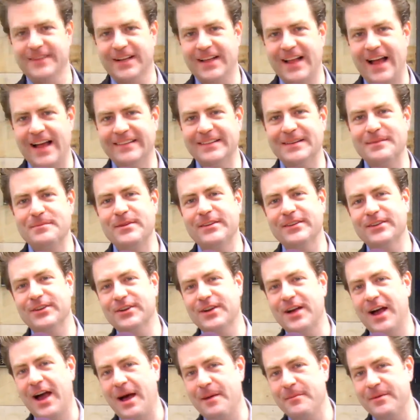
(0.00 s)
classic
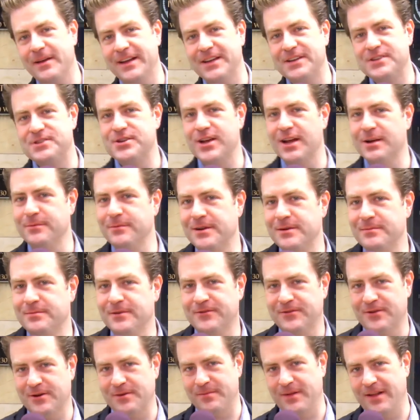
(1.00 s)
musical comedy
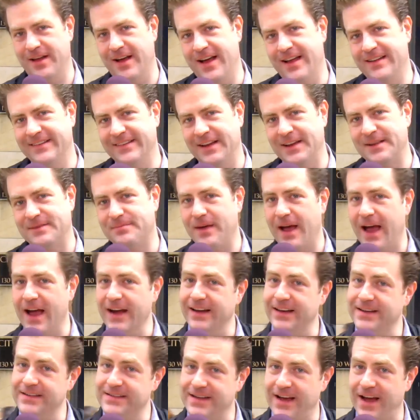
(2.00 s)
Gentlemen Prefer Blondes is
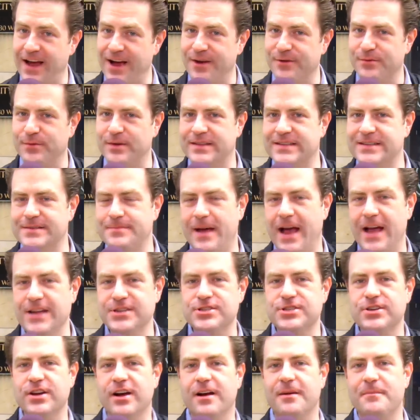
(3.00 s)
back in town with
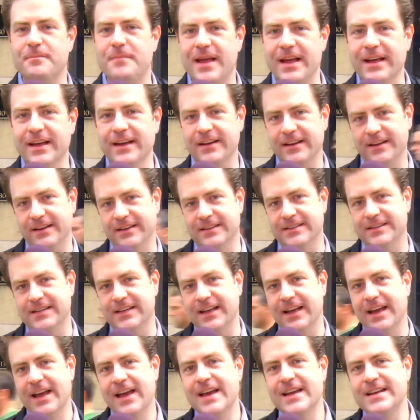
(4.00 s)
smash star Megan
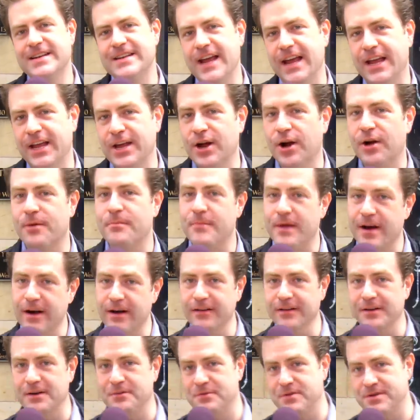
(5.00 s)
Hilty taking her
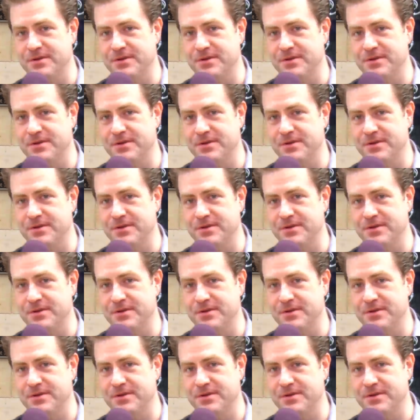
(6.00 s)
Marilyn